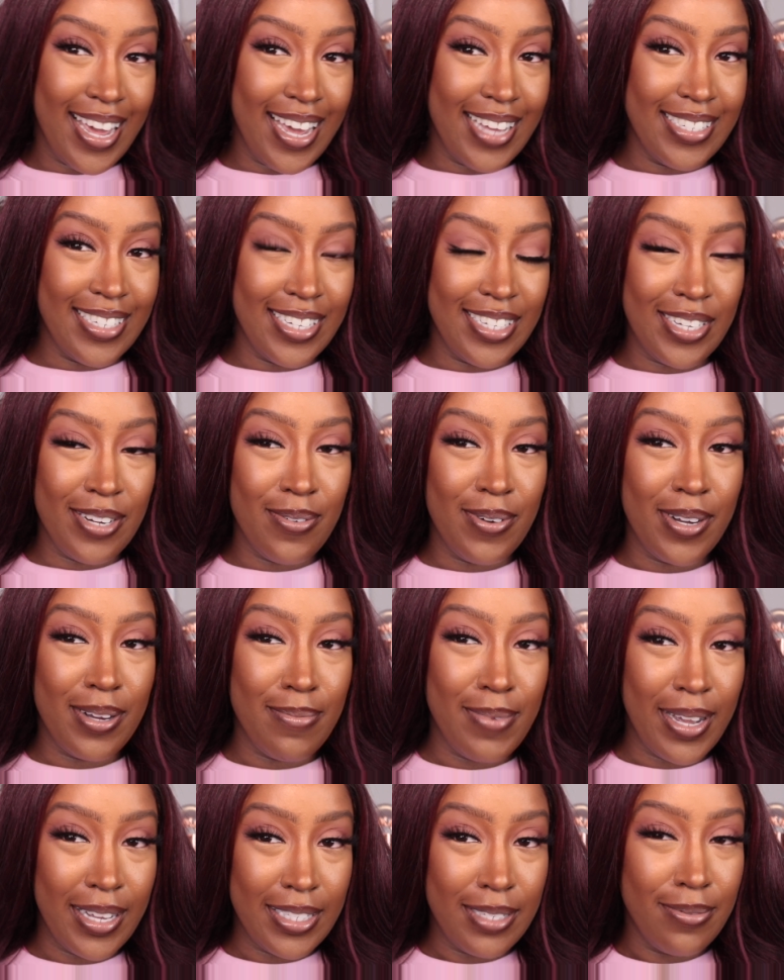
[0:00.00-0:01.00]
guys, NATGEE here. Welcome
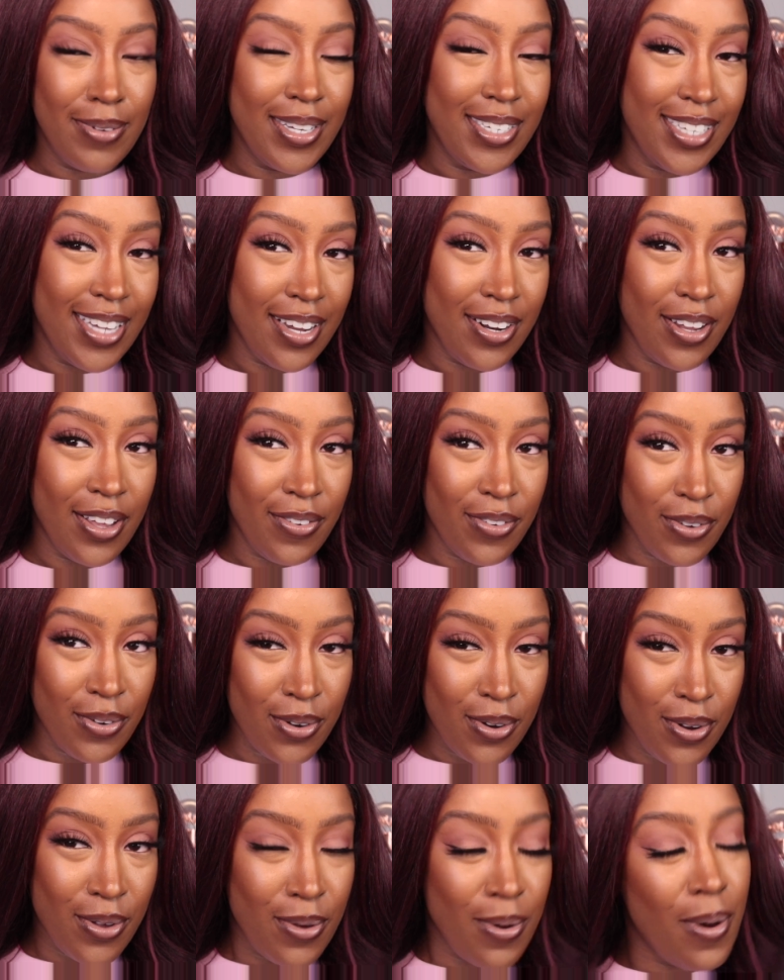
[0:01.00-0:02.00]
back to my channel. If you're
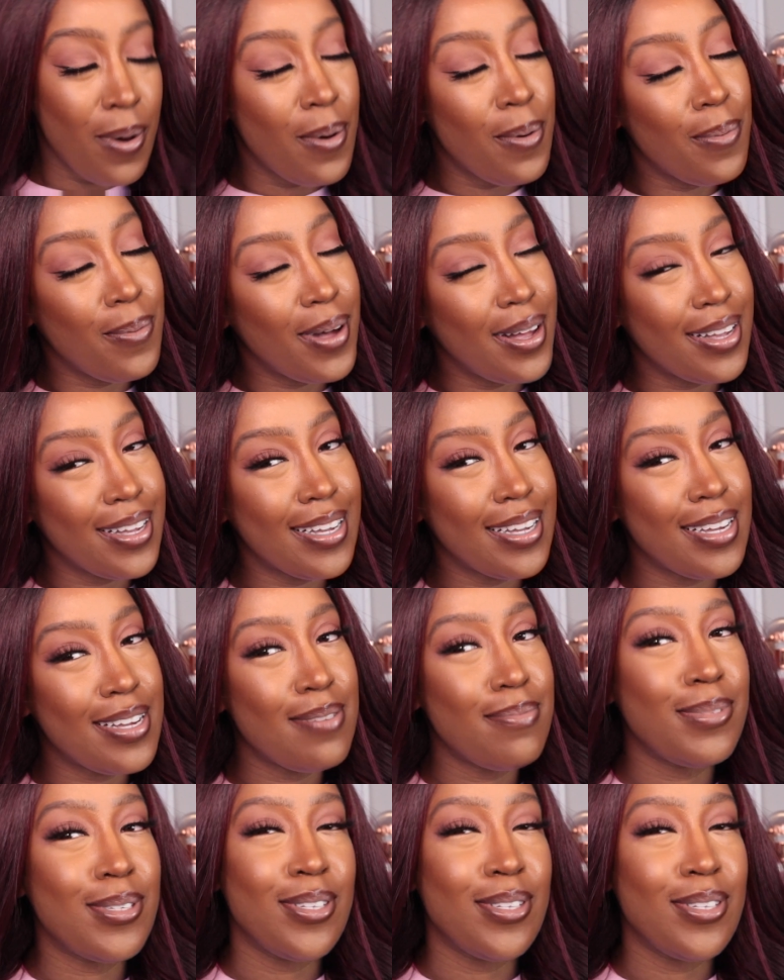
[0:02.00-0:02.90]
new, welcome.